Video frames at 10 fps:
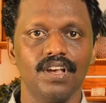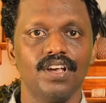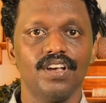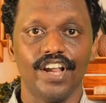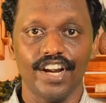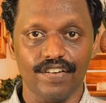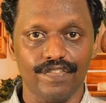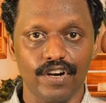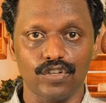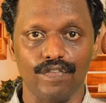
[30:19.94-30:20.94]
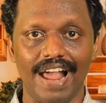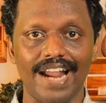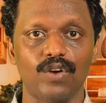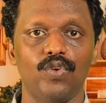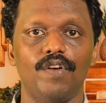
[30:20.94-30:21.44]
interference of light
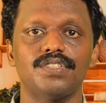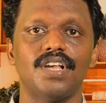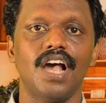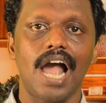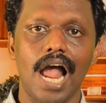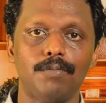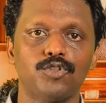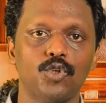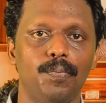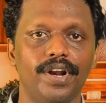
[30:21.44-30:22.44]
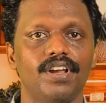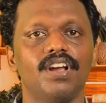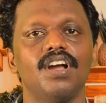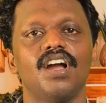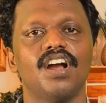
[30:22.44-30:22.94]
waves helps to bring
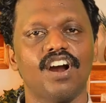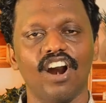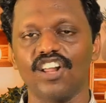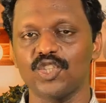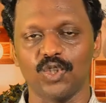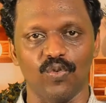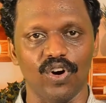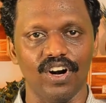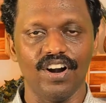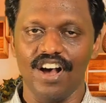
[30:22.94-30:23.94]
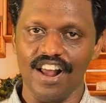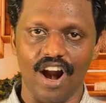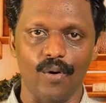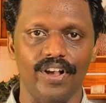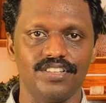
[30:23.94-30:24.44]
color to the world around
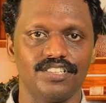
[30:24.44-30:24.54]
us.